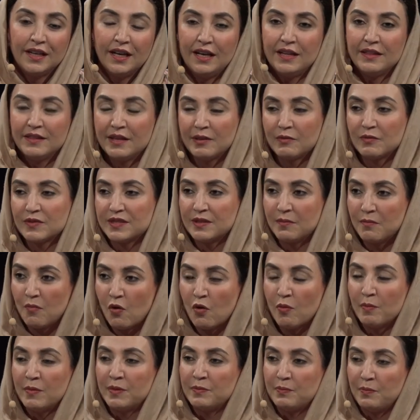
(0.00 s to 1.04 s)
and there was a
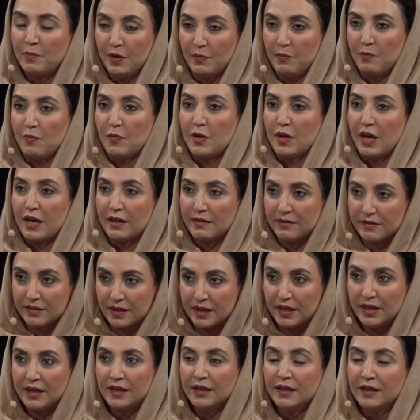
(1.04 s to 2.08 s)
moment, I
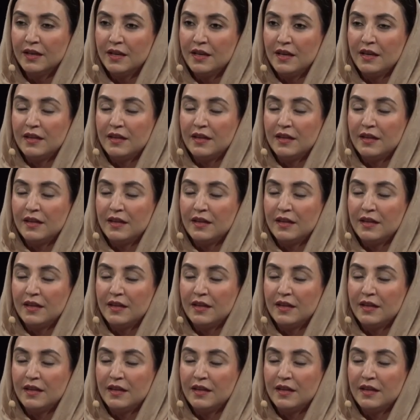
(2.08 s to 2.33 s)
think,